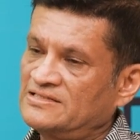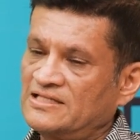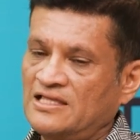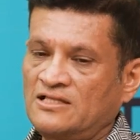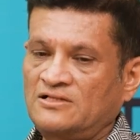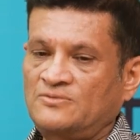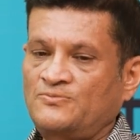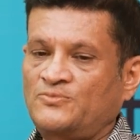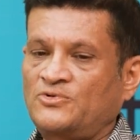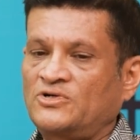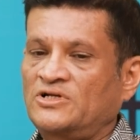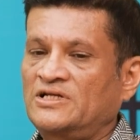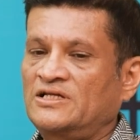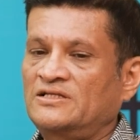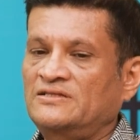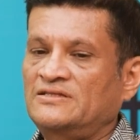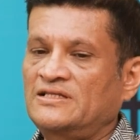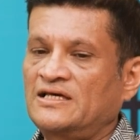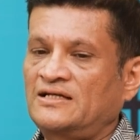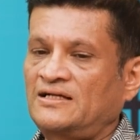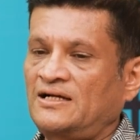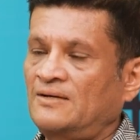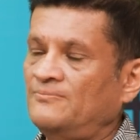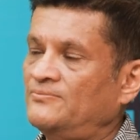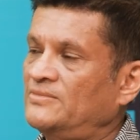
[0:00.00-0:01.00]
they'll put in
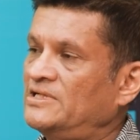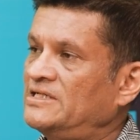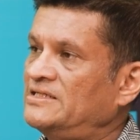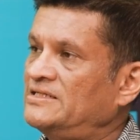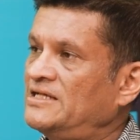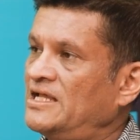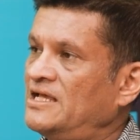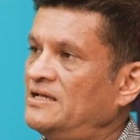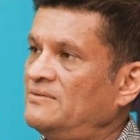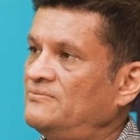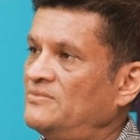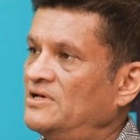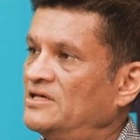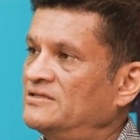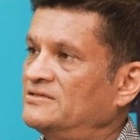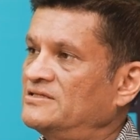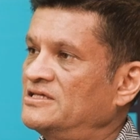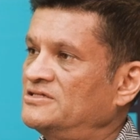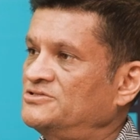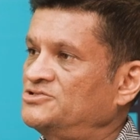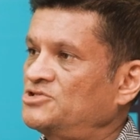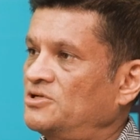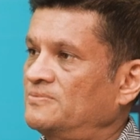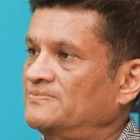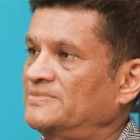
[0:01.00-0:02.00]
their company name and
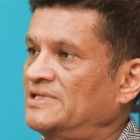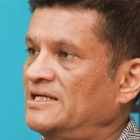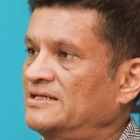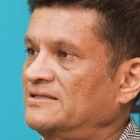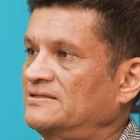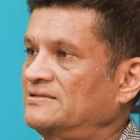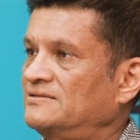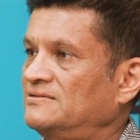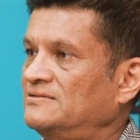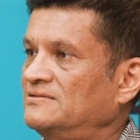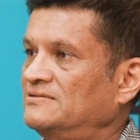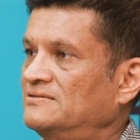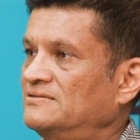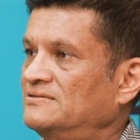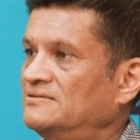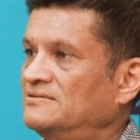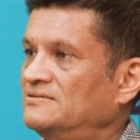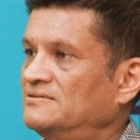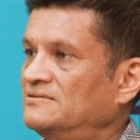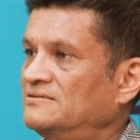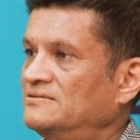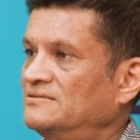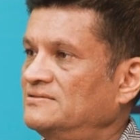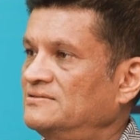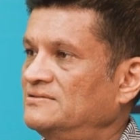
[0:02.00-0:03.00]
their job title.
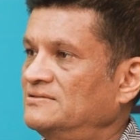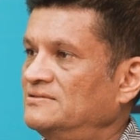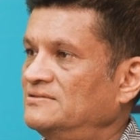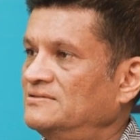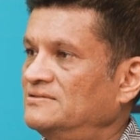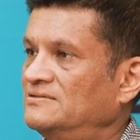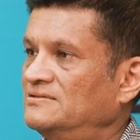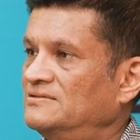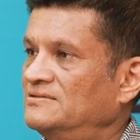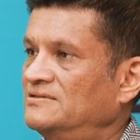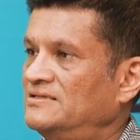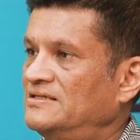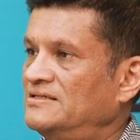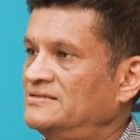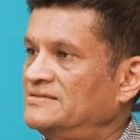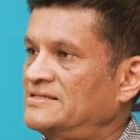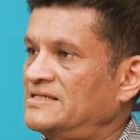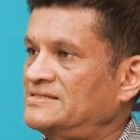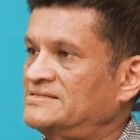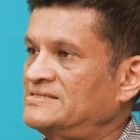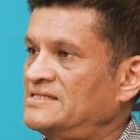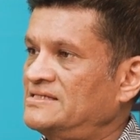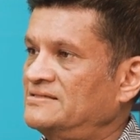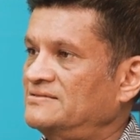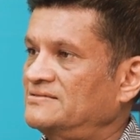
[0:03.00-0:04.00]
And
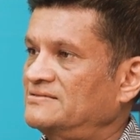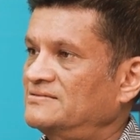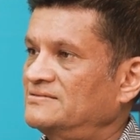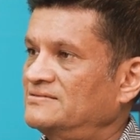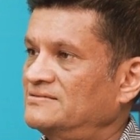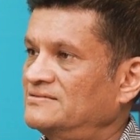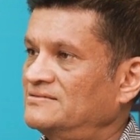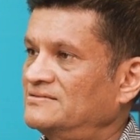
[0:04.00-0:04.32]
that's it.